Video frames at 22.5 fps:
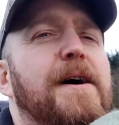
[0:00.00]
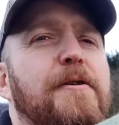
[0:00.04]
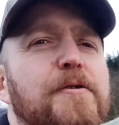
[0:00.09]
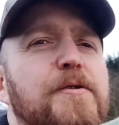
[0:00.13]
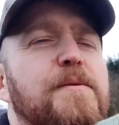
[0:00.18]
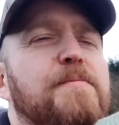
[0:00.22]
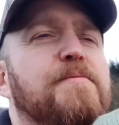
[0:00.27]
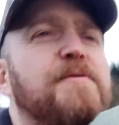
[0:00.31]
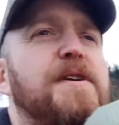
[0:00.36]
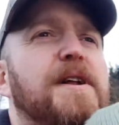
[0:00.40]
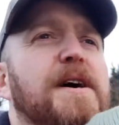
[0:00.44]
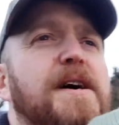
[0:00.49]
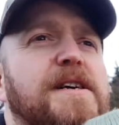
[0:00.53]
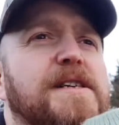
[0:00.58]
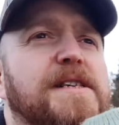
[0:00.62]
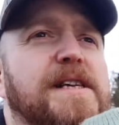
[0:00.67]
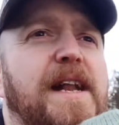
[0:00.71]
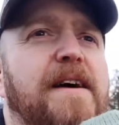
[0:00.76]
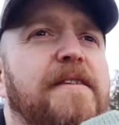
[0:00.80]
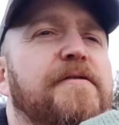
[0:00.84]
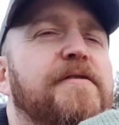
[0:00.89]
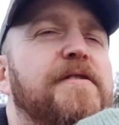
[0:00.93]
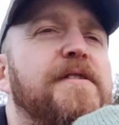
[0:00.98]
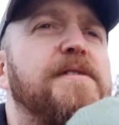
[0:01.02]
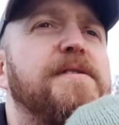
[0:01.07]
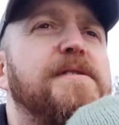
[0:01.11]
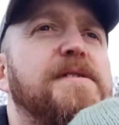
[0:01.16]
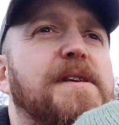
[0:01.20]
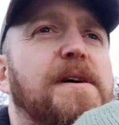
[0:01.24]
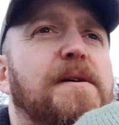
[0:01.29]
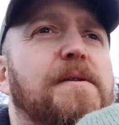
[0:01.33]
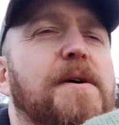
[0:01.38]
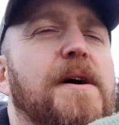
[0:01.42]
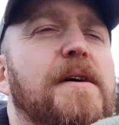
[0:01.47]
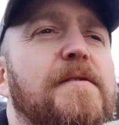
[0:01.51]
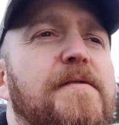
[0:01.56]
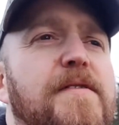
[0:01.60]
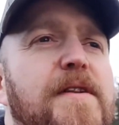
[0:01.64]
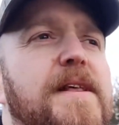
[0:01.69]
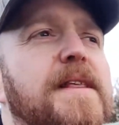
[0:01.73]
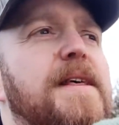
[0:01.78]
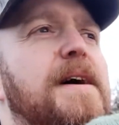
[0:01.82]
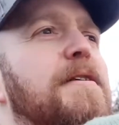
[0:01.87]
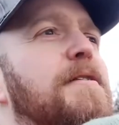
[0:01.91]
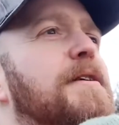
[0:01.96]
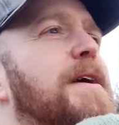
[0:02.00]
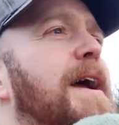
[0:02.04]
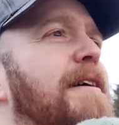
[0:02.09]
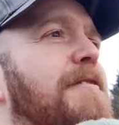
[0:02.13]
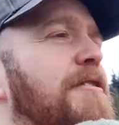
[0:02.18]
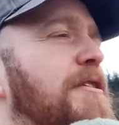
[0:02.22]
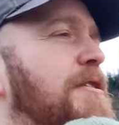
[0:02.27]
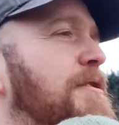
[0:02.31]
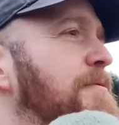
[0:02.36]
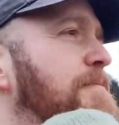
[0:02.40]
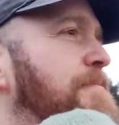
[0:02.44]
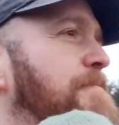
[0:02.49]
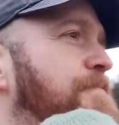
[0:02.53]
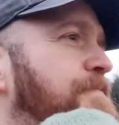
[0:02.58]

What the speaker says: all the production effort, so hopefully that'll carry on.